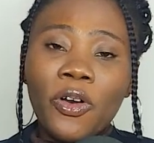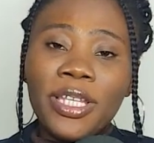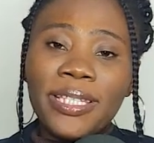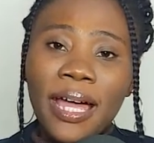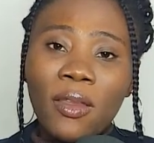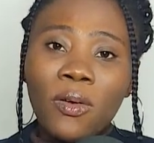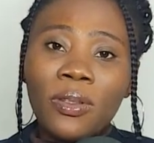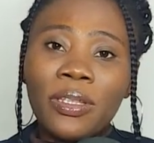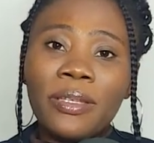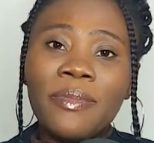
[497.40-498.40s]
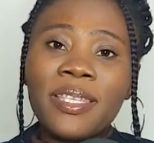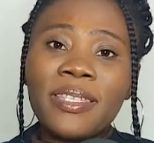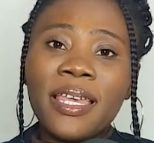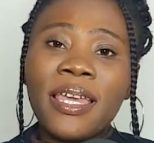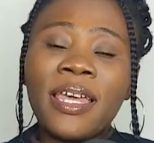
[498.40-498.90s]
Italo, it means
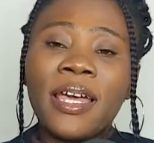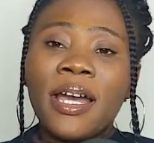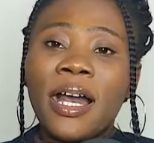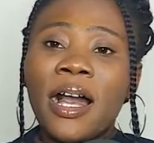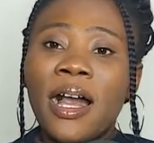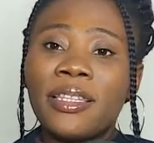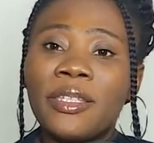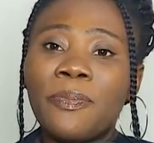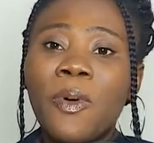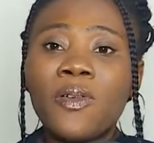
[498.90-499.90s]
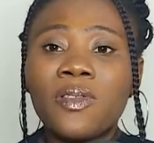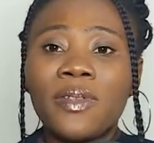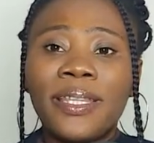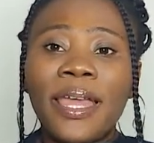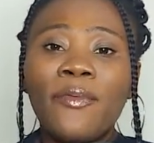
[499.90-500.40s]
say the post
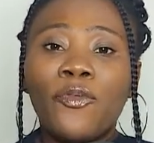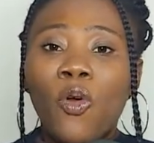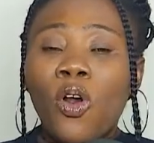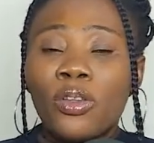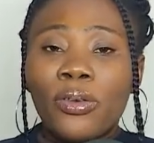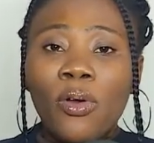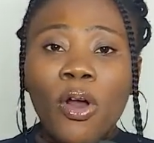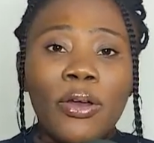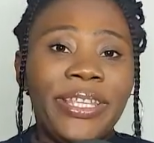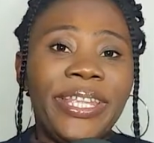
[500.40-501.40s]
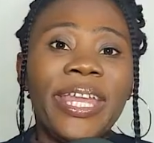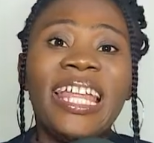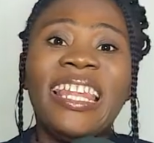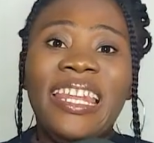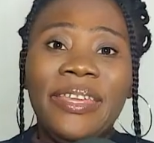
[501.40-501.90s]
ide vuoto or ide
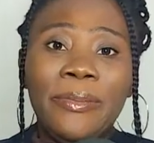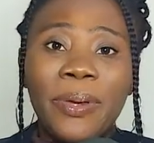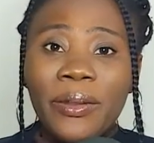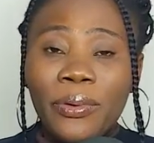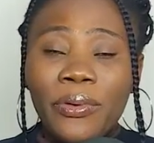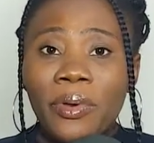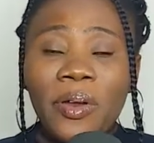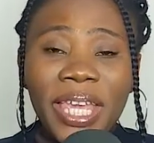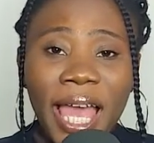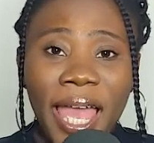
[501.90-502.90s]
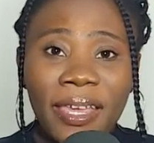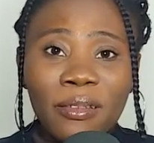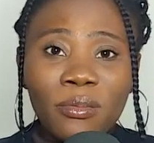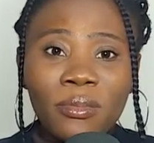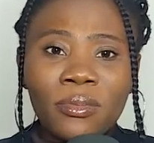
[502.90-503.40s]
libero. Okay?
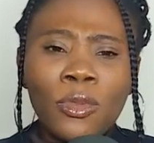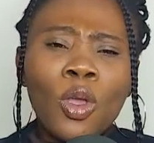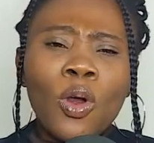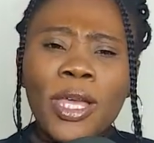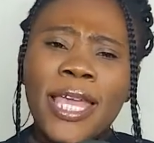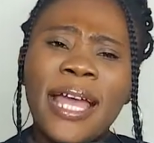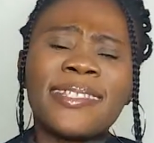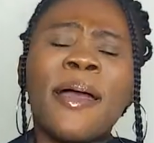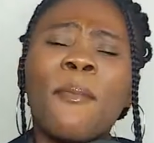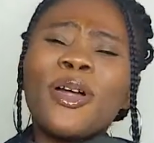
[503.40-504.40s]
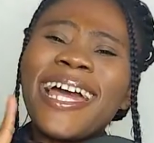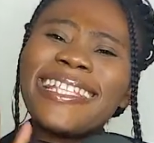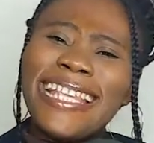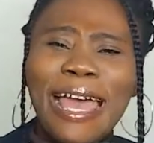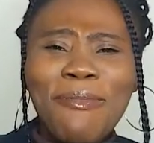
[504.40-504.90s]
Okay, guys. Wanna
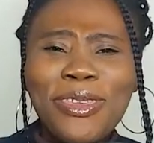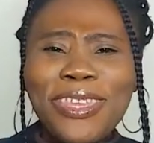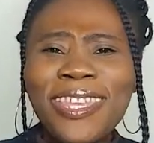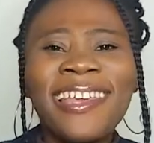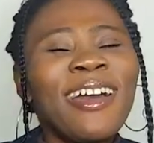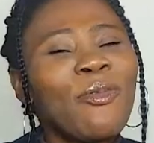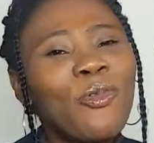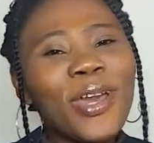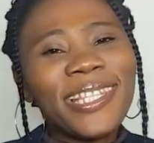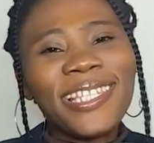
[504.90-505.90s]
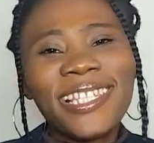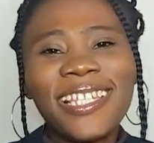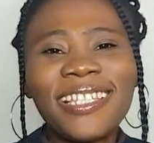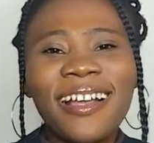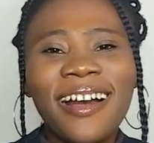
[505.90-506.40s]
tell me
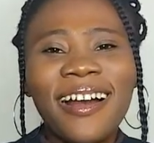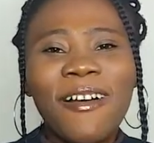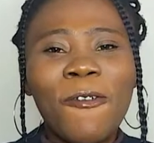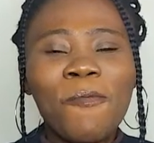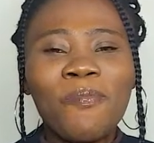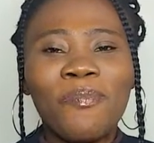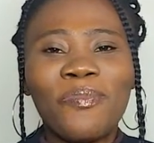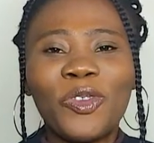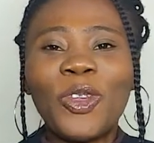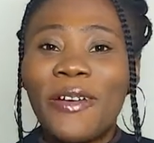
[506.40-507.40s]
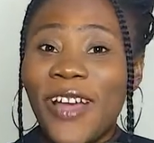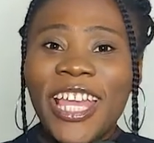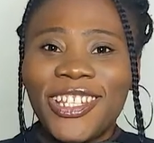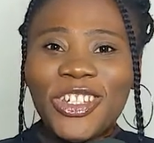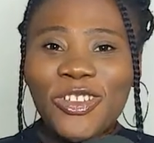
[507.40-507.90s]
waiting you find
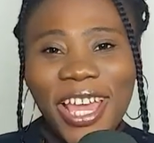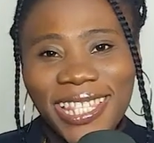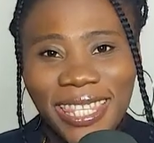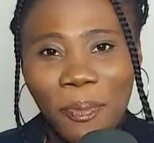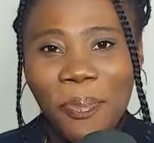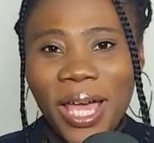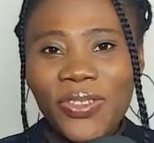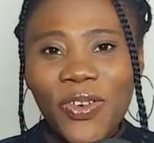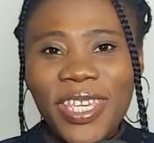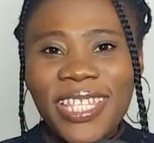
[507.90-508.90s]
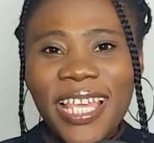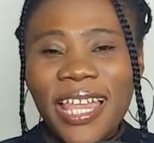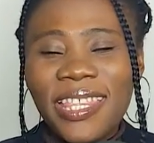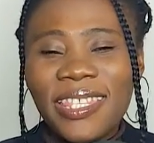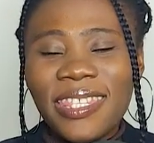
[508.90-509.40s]
interesting parts for
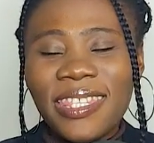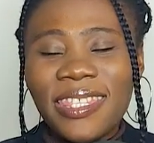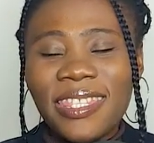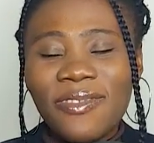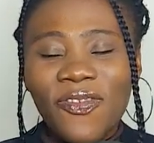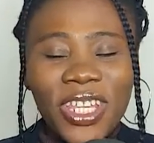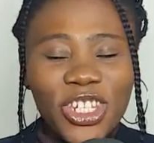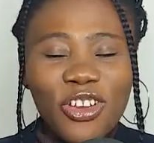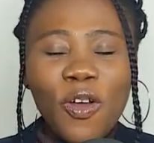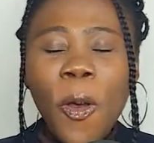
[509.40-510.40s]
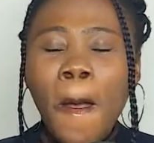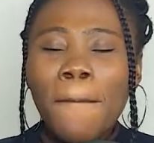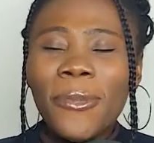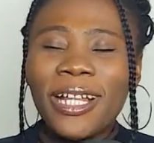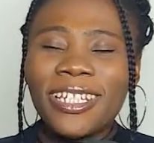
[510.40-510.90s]
inside this video?
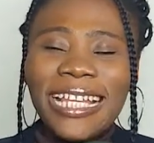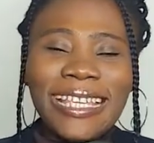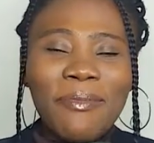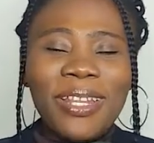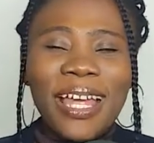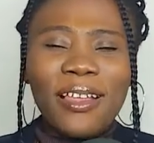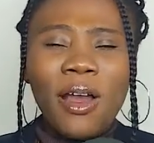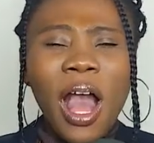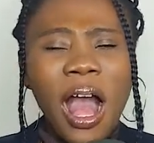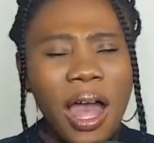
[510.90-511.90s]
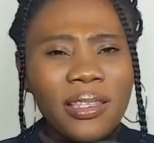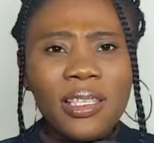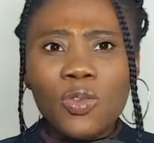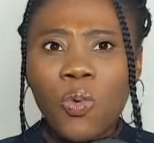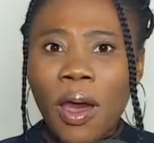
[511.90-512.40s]
Wanna try tell me like
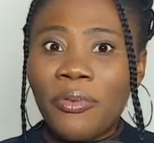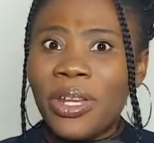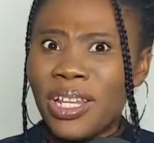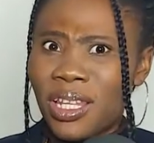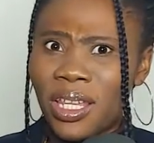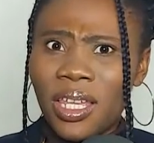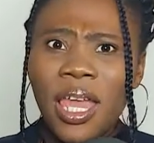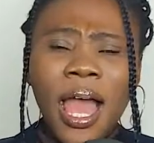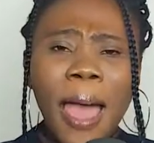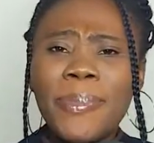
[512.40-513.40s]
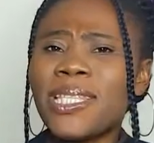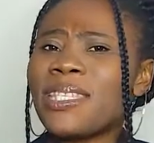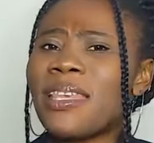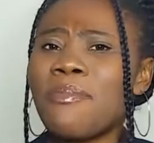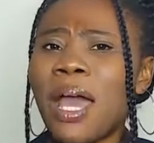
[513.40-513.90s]
this one really I be
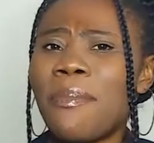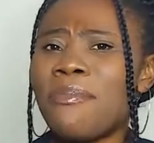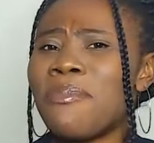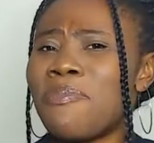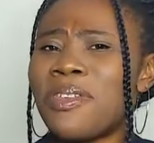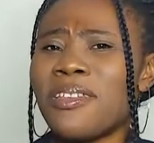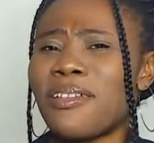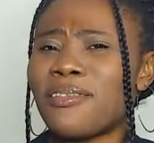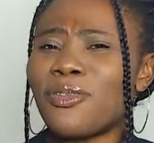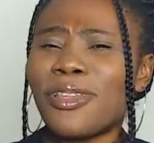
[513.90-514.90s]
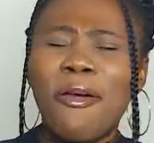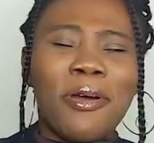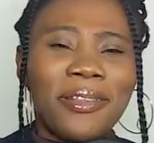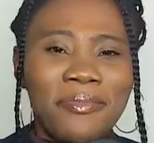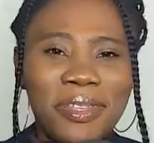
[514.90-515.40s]
say man maybe this other
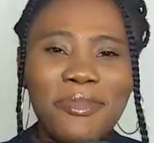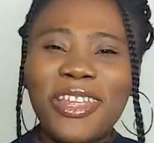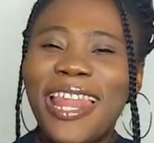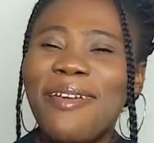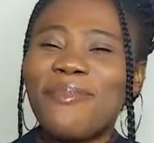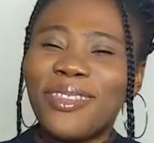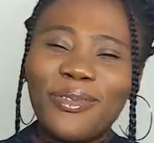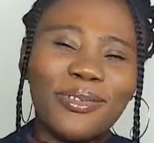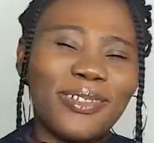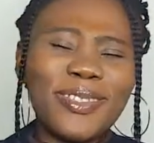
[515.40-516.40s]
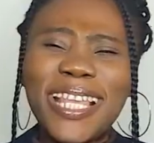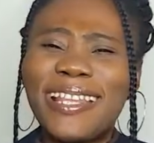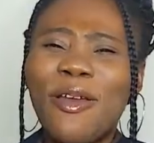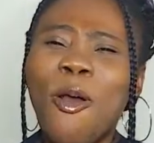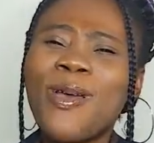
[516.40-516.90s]
one you mean wanna let me know. I don't say
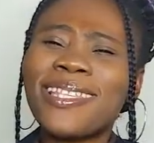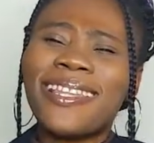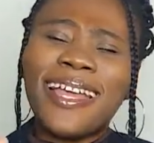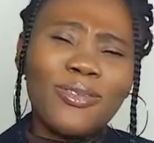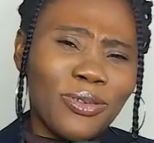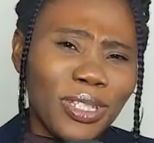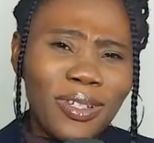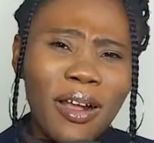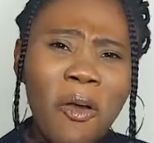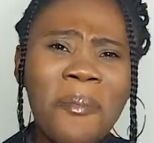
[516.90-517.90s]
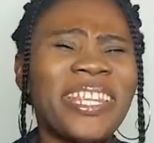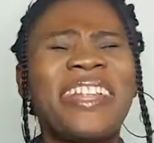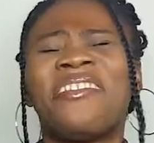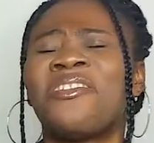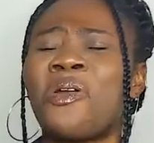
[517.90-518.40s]
I always like to read in a comment
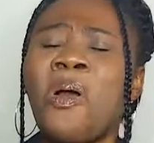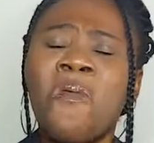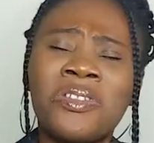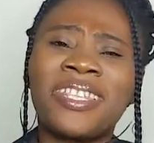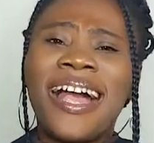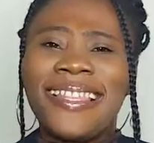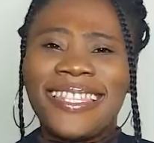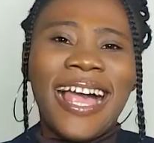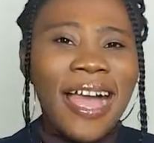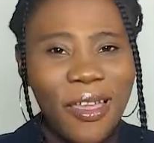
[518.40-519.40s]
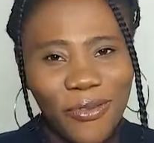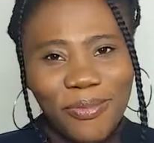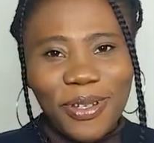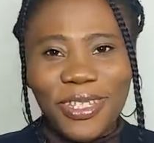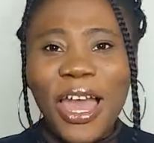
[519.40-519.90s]
and you always answer
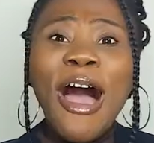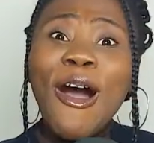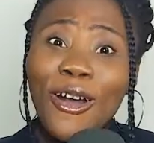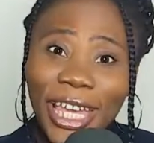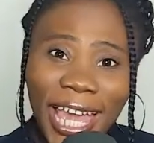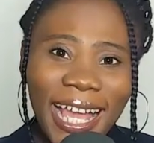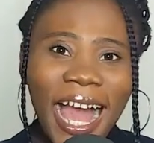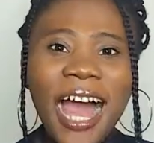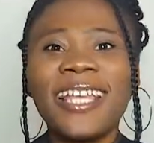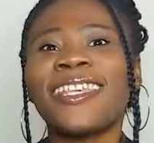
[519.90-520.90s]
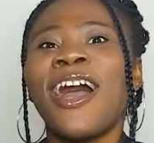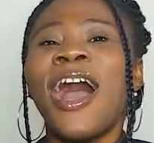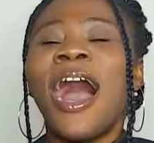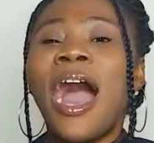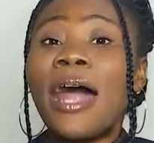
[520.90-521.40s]
everybody. Okay guys,
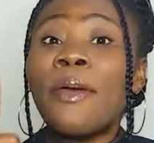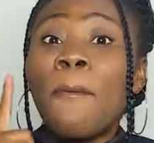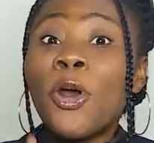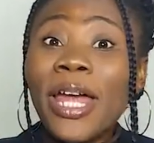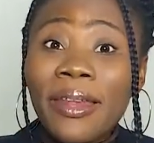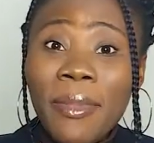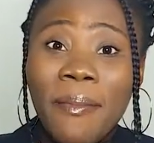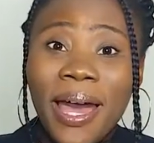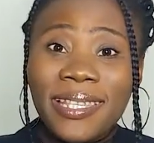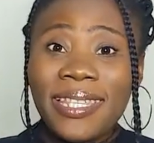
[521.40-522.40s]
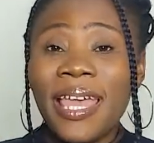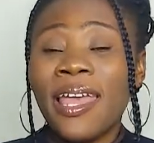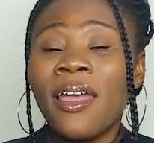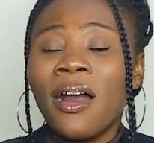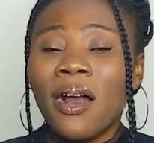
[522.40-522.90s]
and wanna remember
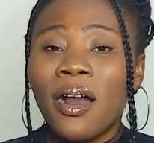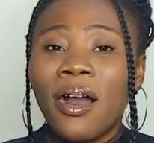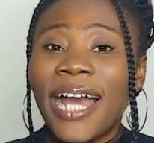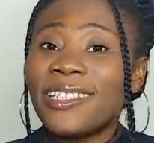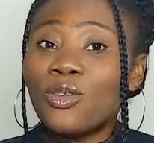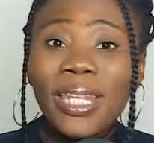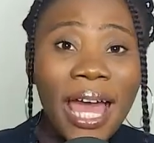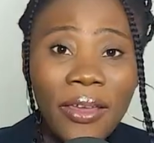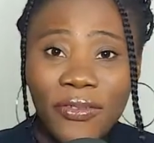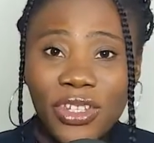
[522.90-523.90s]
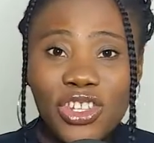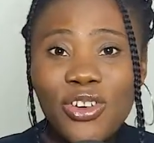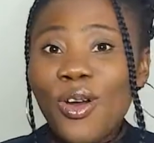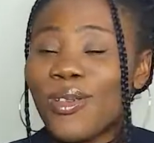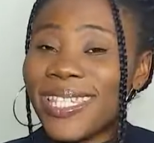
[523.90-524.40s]
say I did do live video
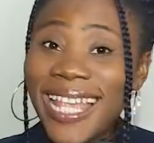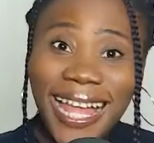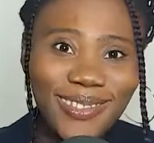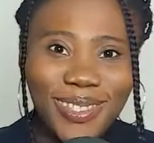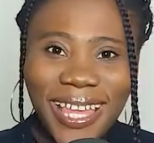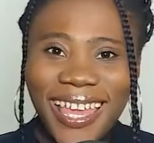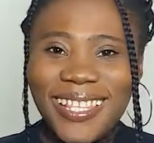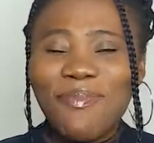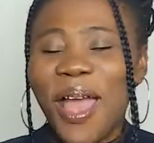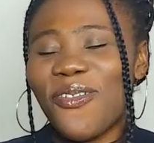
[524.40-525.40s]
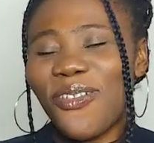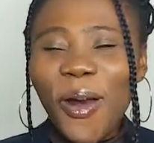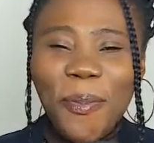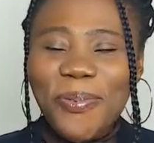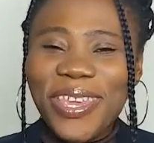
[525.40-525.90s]
on Saturdays by
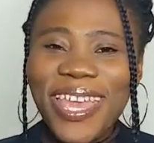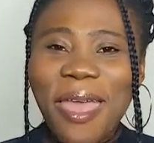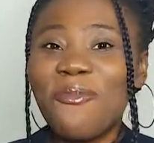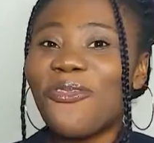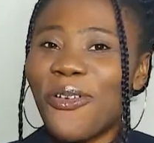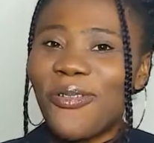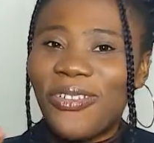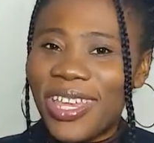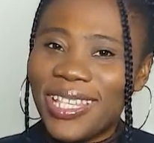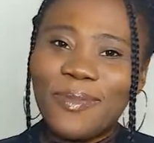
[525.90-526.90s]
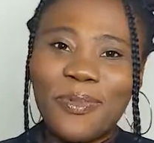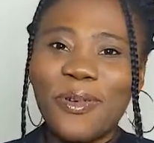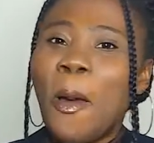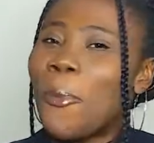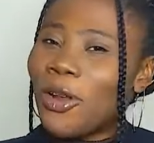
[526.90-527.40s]
4 p.m. for
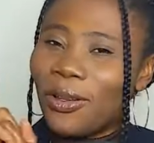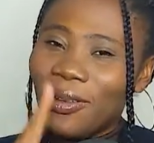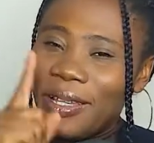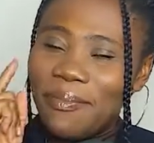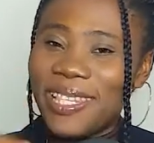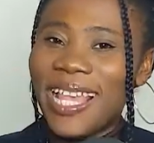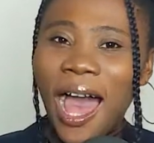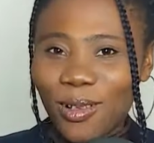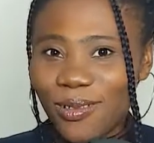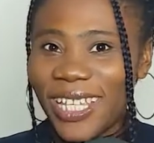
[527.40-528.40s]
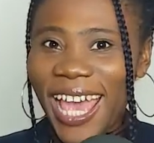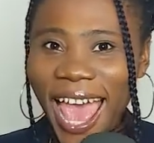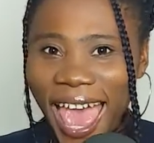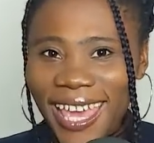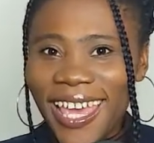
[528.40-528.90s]
Facebook. Wanna know they miss out.
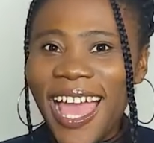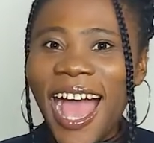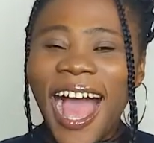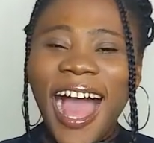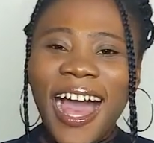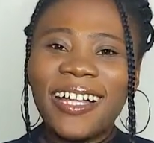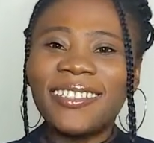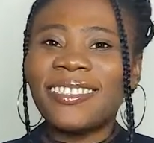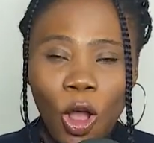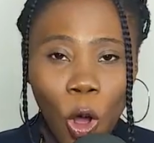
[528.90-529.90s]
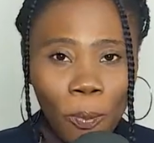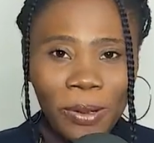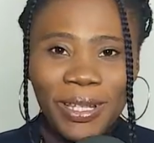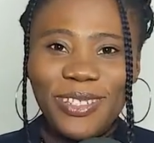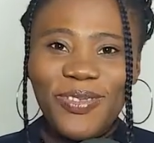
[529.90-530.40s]
Okay, and
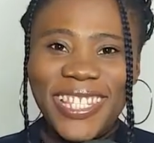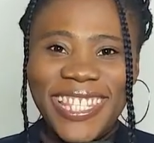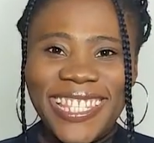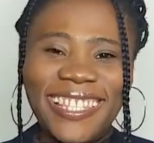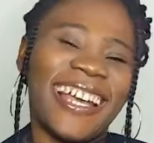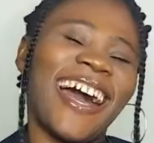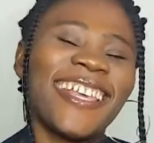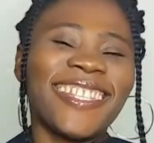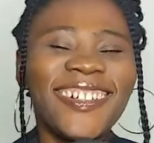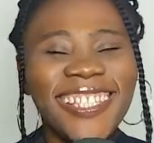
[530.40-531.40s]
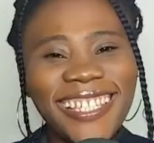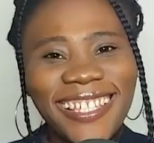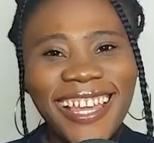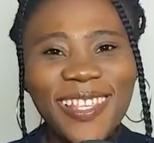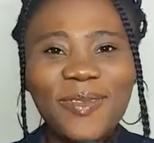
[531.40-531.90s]
compliment of the season guys. Until the
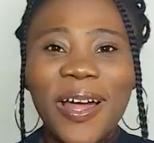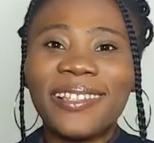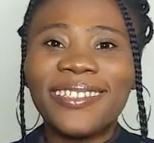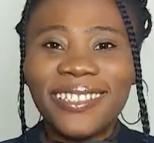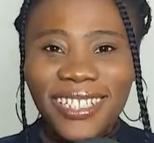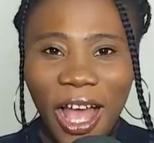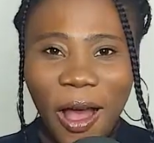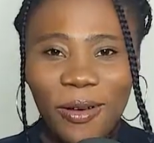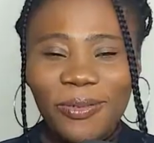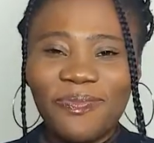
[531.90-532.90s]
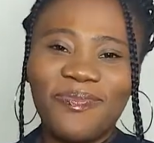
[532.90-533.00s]
next one, ciao.